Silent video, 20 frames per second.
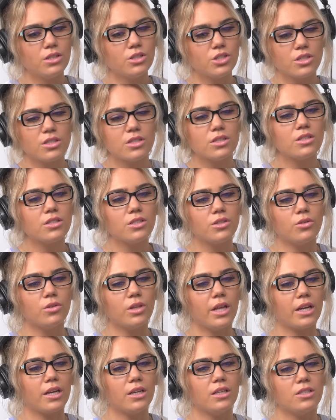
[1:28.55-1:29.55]
Just until
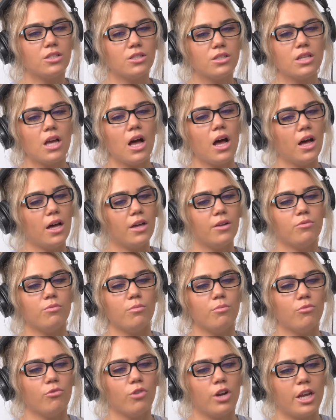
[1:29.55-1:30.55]
like it's just
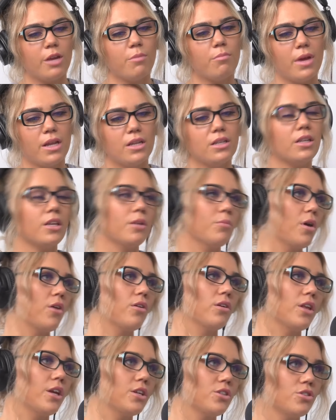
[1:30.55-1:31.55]
hard remending my
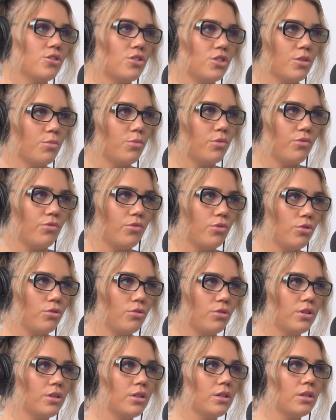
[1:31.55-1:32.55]
relationship with
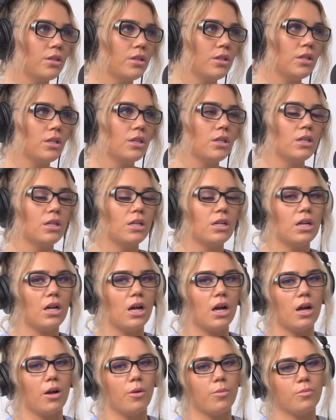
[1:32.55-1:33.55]
food. Yeah.
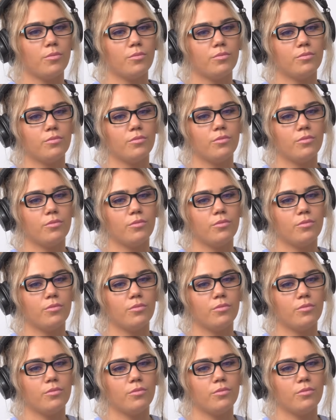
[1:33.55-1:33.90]
Um,